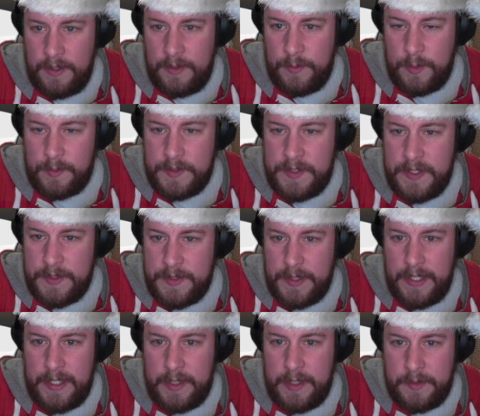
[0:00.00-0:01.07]
We'll return to it
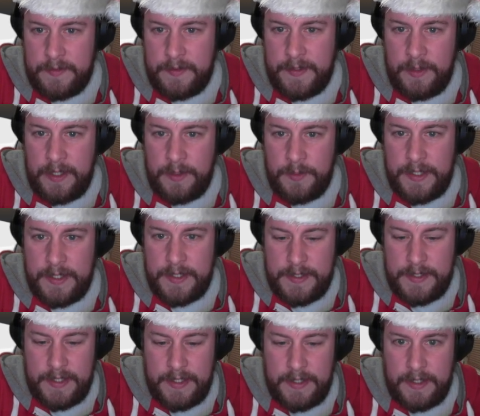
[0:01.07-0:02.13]
later, but for now we can
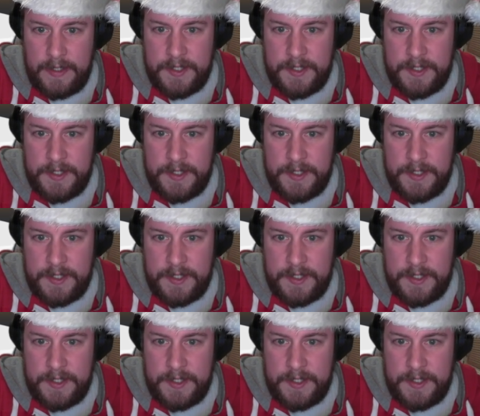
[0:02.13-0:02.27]
see that our